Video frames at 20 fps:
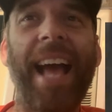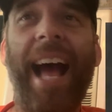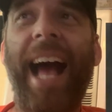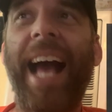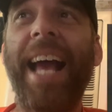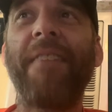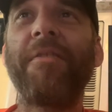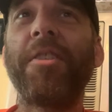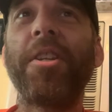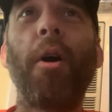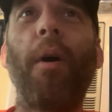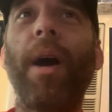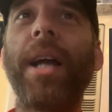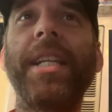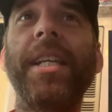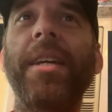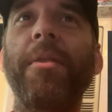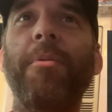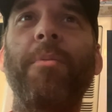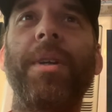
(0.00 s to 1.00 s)
I have no
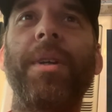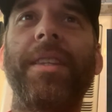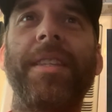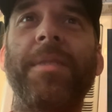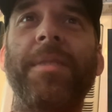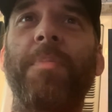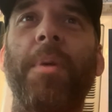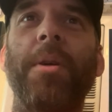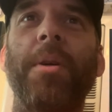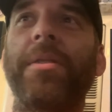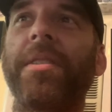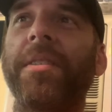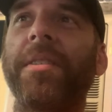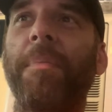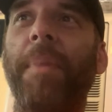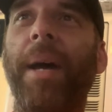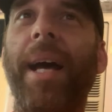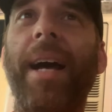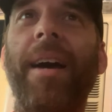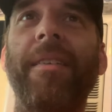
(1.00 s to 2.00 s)
idea what this pose is
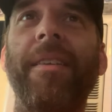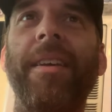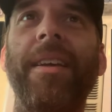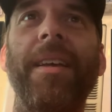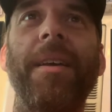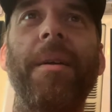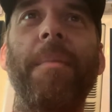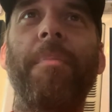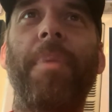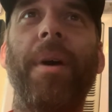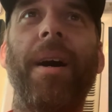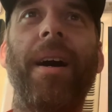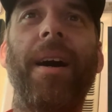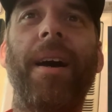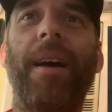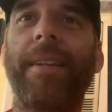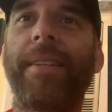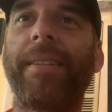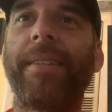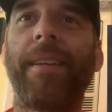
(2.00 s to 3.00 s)
about,
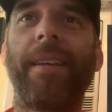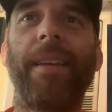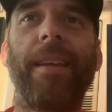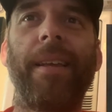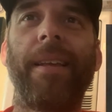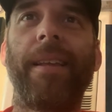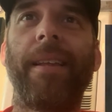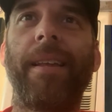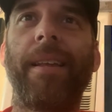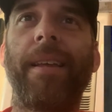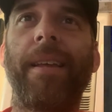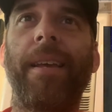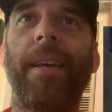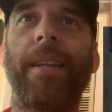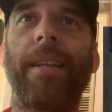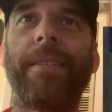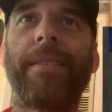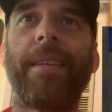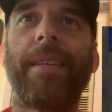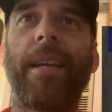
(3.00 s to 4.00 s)
but
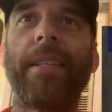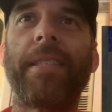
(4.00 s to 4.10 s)
it's